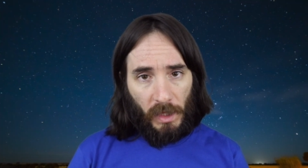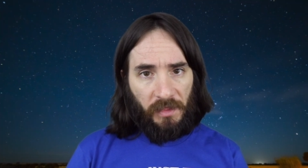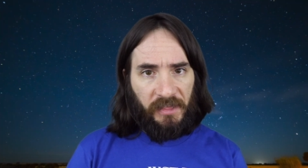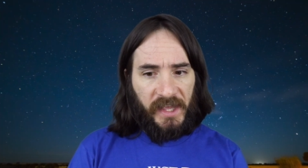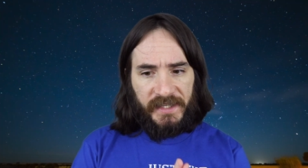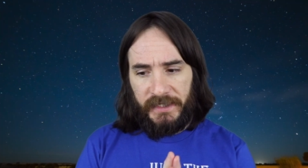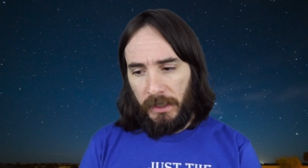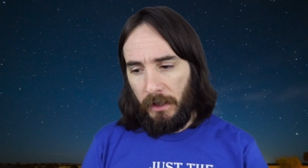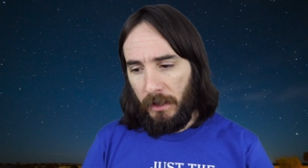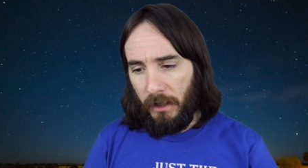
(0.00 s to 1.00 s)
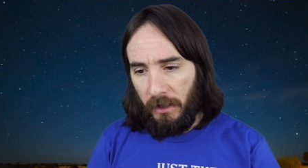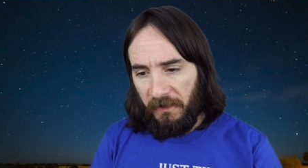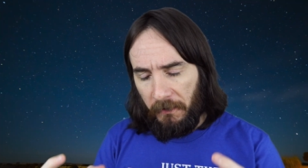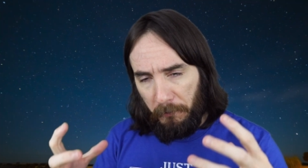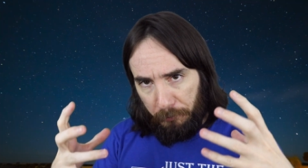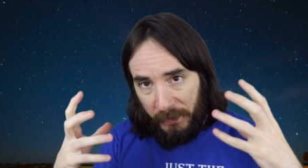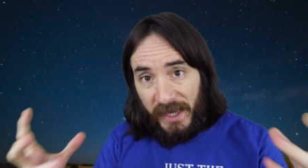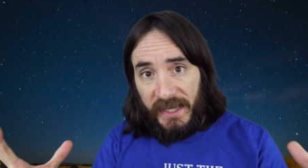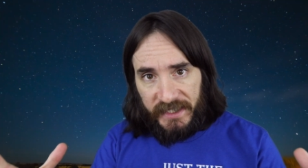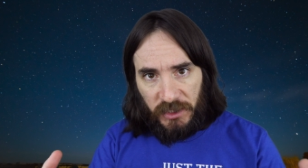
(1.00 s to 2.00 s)
this
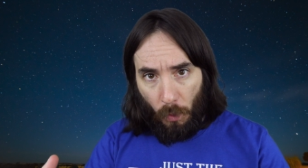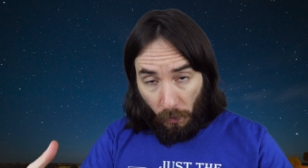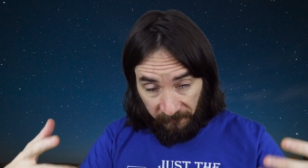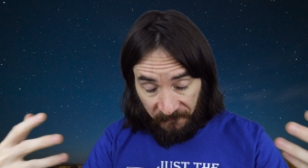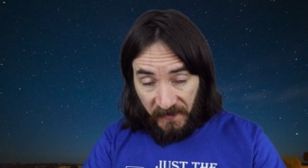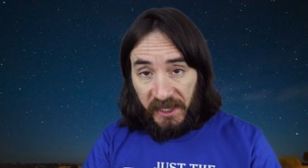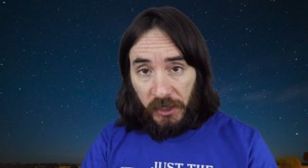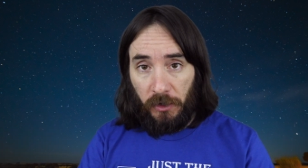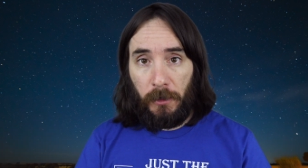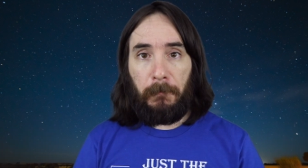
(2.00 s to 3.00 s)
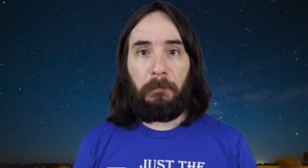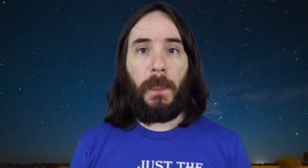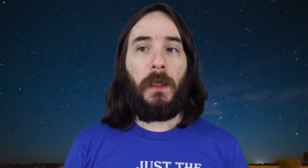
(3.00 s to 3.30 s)
beast or figure